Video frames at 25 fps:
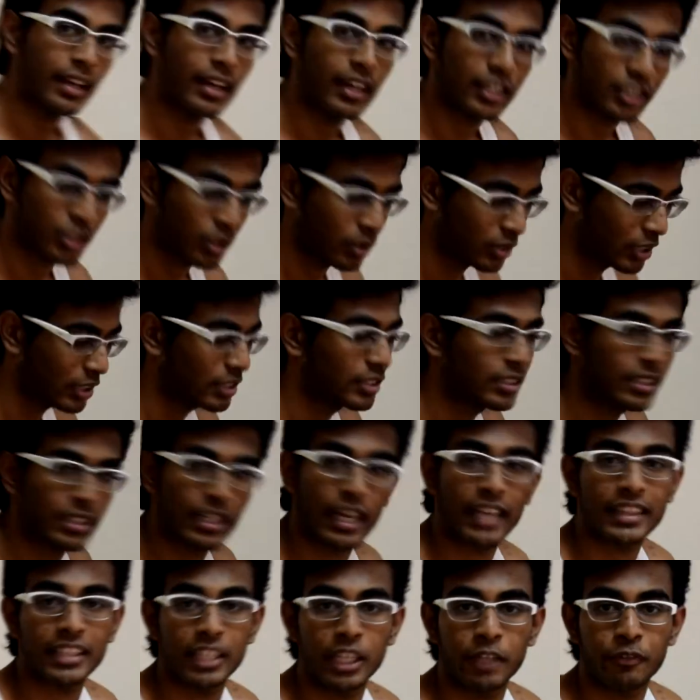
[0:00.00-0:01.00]
so this is
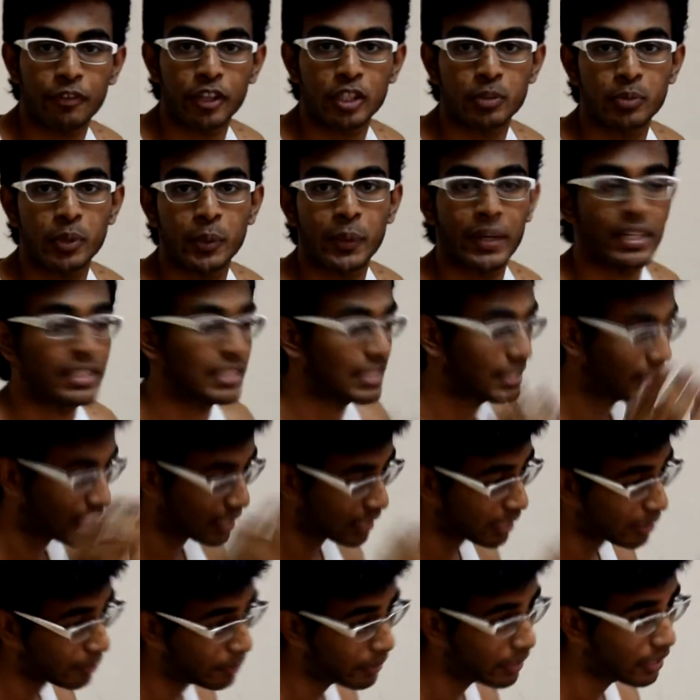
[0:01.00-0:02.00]
get the difference between doing
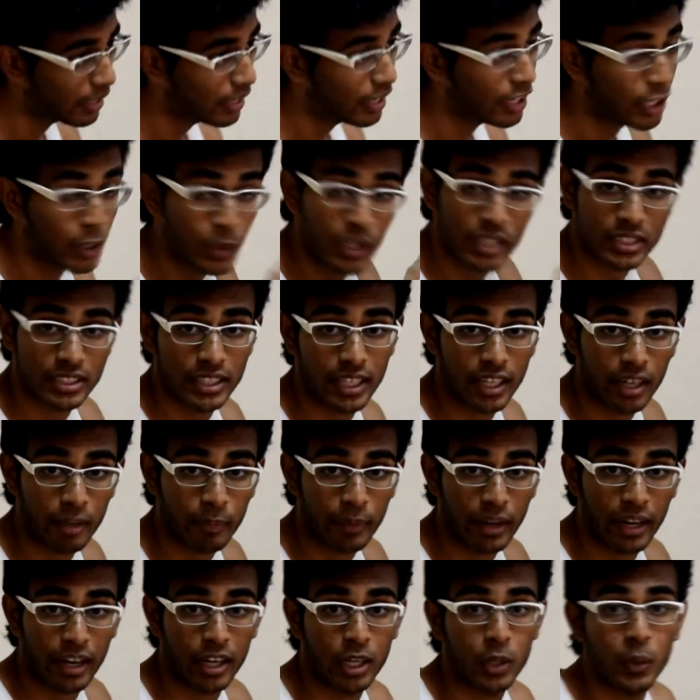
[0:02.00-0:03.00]
sit-up
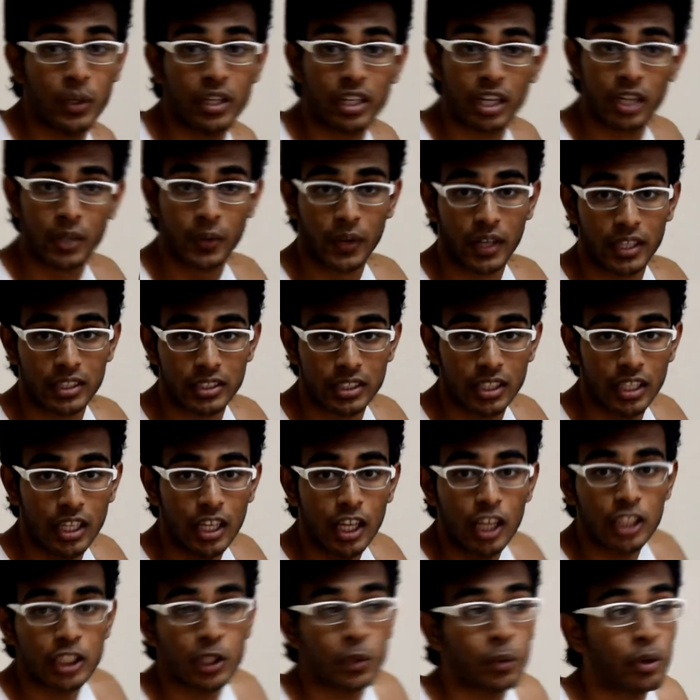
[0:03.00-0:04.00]
and doing a crunch.
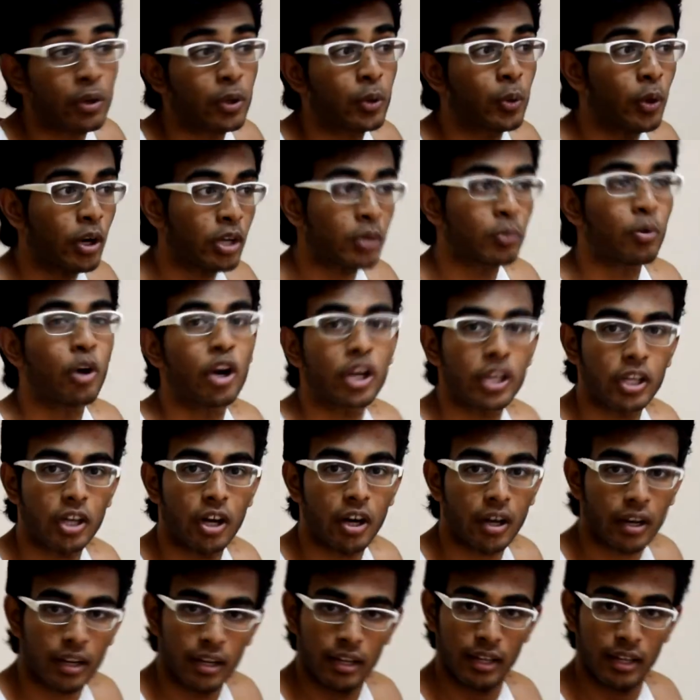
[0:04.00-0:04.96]
So if you want to work your